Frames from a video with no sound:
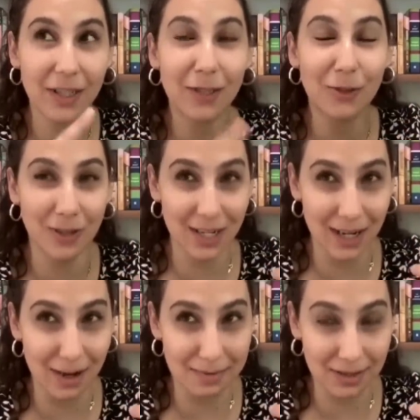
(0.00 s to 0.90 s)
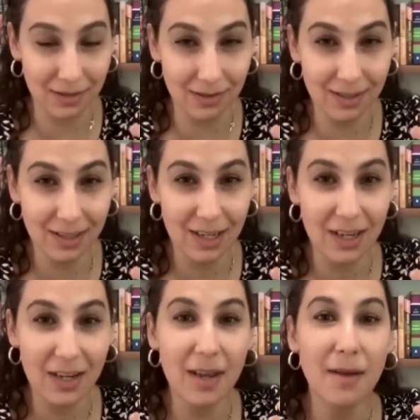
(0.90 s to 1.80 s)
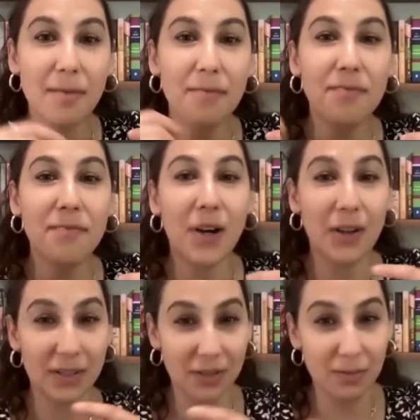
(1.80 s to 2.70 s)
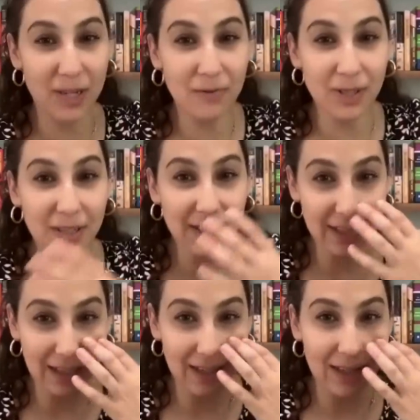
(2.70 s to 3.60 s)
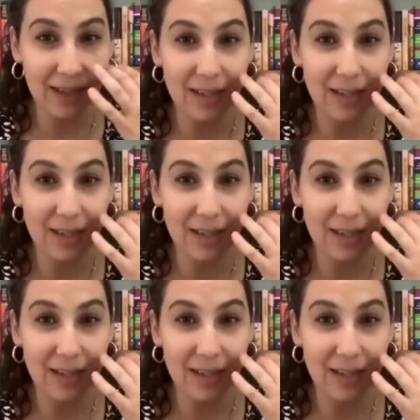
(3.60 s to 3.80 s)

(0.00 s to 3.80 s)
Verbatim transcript: extraordinary obstacles, also being realistic.